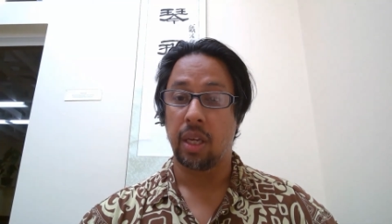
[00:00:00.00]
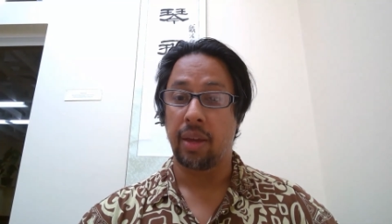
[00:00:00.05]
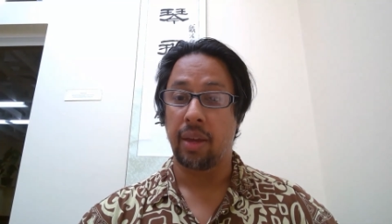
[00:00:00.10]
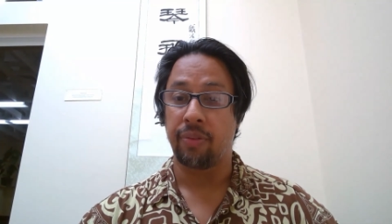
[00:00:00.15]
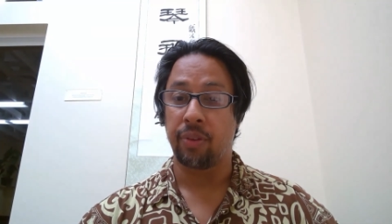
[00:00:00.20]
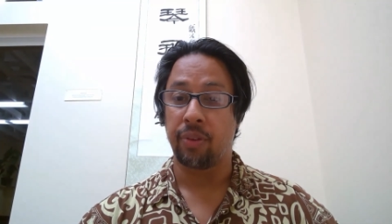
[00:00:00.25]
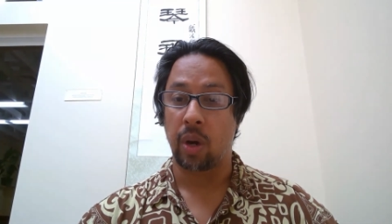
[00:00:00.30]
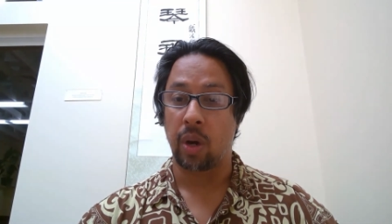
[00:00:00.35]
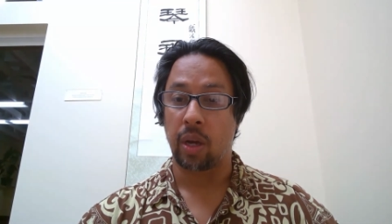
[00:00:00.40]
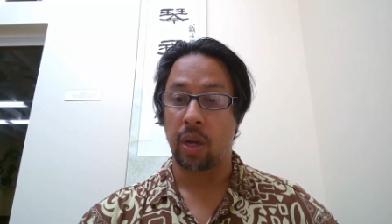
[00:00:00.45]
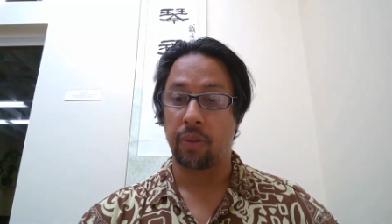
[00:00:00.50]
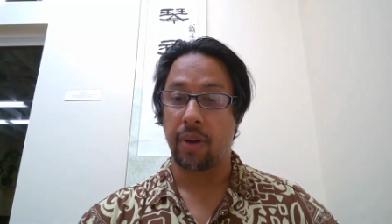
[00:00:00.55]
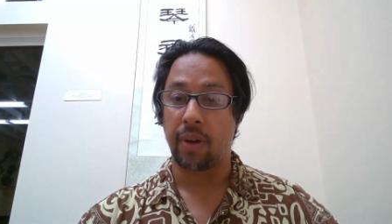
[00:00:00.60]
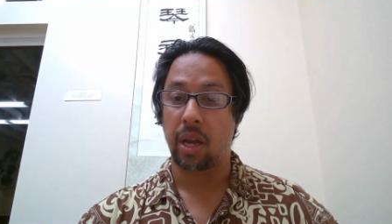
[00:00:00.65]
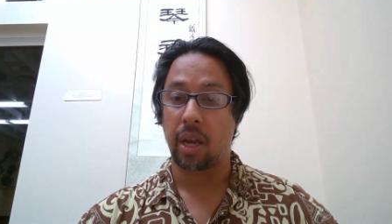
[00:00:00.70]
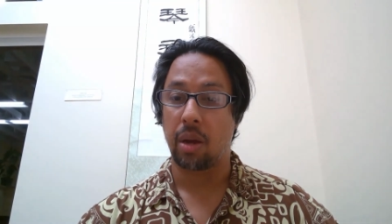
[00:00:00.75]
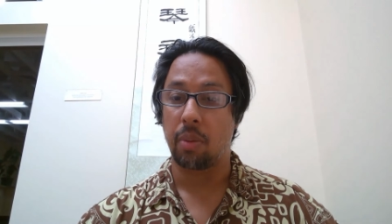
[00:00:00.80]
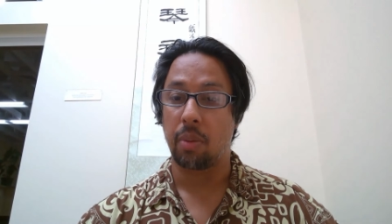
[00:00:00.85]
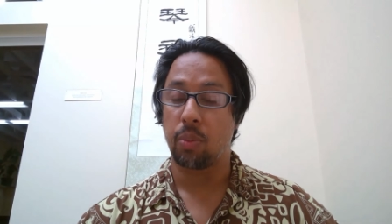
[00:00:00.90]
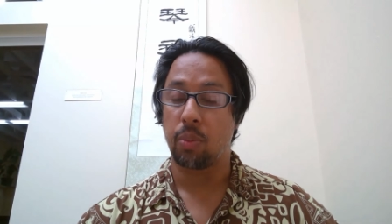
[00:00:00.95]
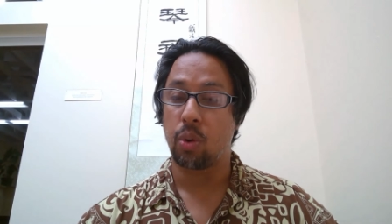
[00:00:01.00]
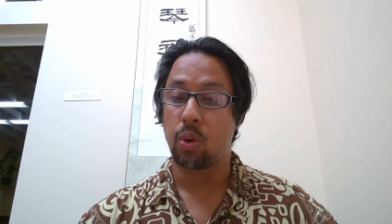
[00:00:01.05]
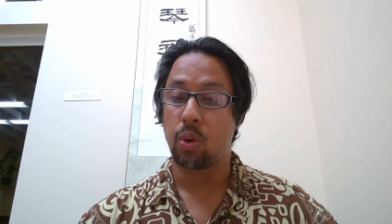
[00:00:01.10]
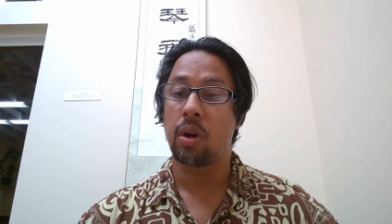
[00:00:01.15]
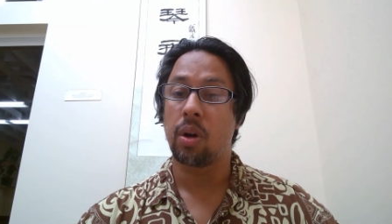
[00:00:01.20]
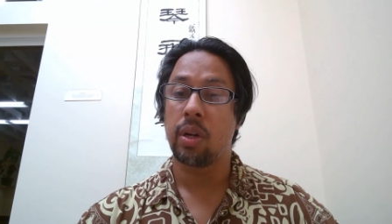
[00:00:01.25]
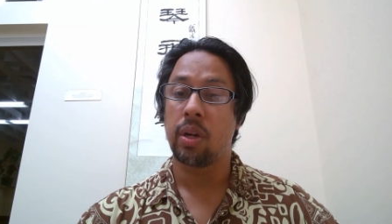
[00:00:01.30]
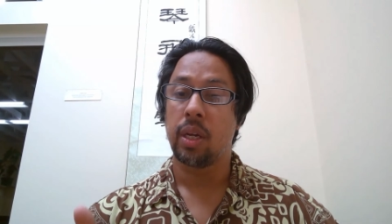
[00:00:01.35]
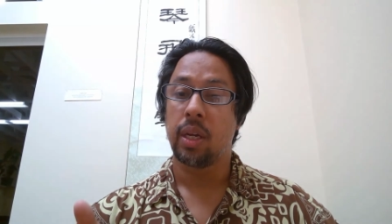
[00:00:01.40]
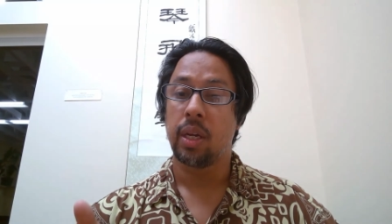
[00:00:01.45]
If you want to find out
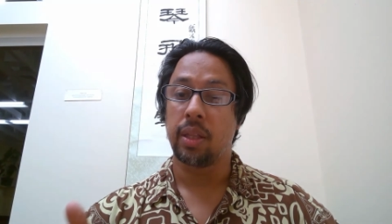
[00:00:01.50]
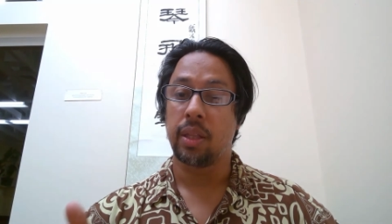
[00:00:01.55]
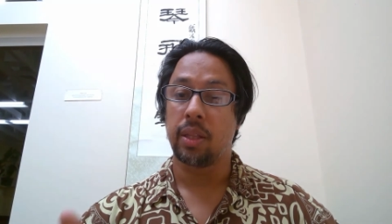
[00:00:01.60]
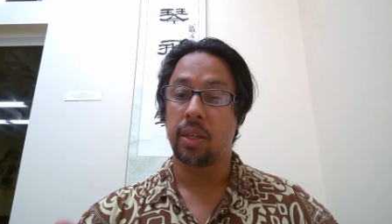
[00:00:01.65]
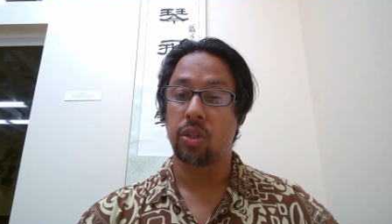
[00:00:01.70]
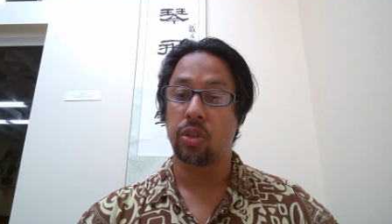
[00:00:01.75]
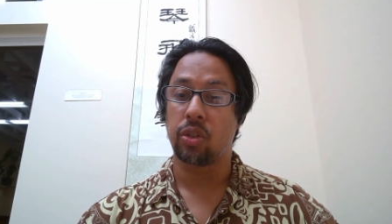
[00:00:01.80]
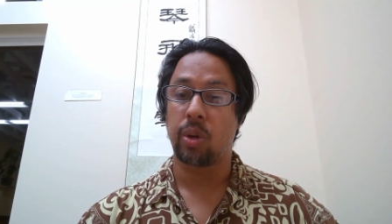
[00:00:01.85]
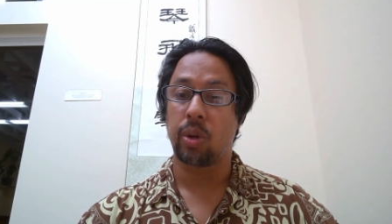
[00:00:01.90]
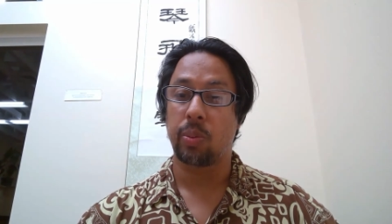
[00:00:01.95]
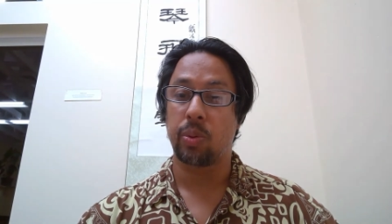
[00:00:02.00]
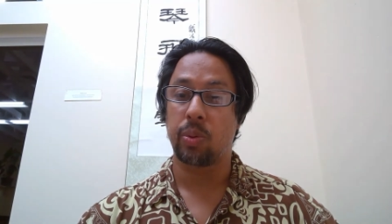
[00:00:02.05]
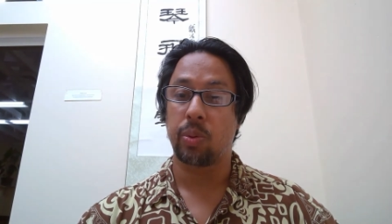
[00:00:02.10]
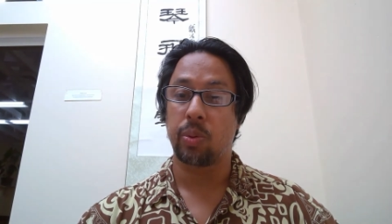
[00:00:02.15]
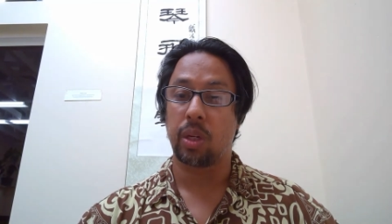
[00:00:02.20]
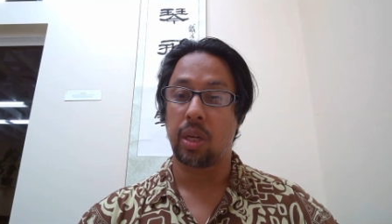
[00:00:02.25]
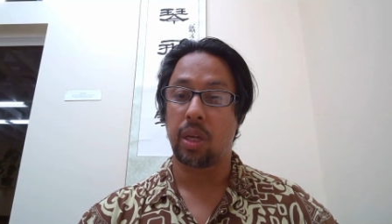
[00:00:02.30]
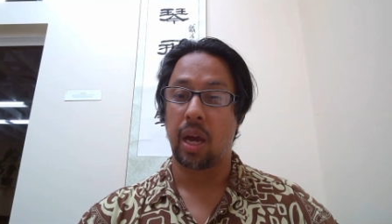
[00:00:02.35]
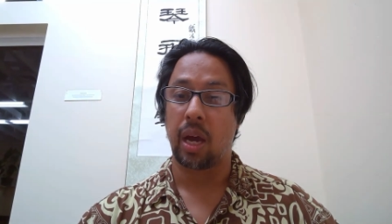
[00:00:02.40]
more, in the description,